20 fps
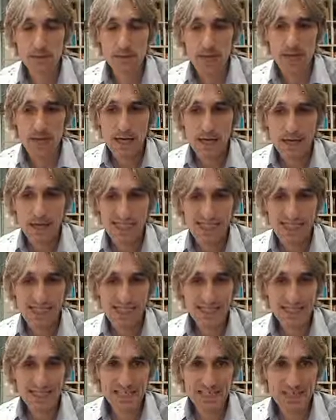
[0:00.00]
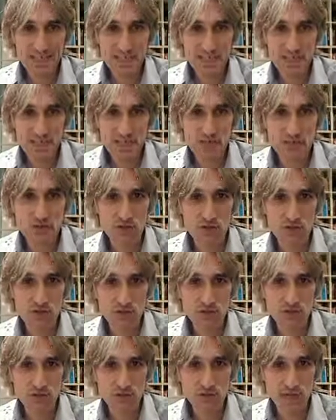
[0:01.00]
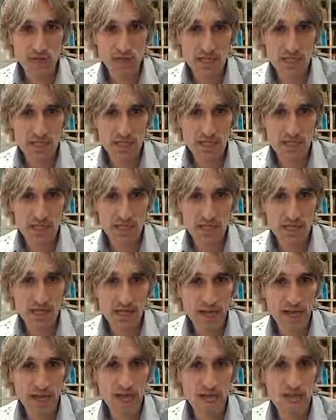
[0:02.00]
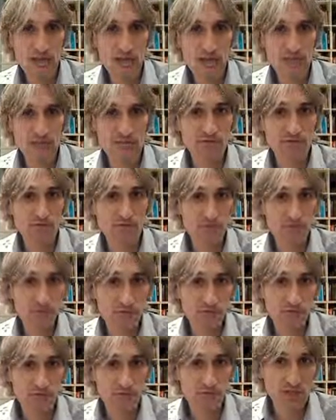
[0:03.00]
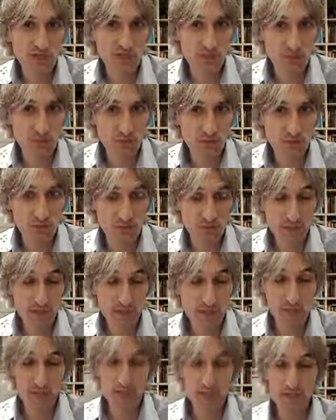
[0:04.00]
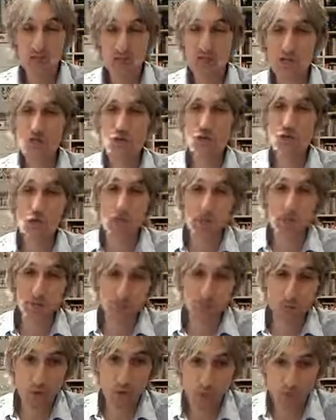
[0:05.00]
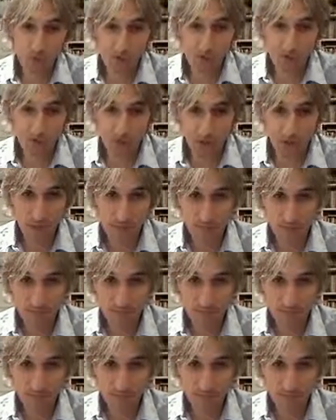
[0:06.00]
and then d7. And you can see that advanced d pawn is creating enormous problems for black.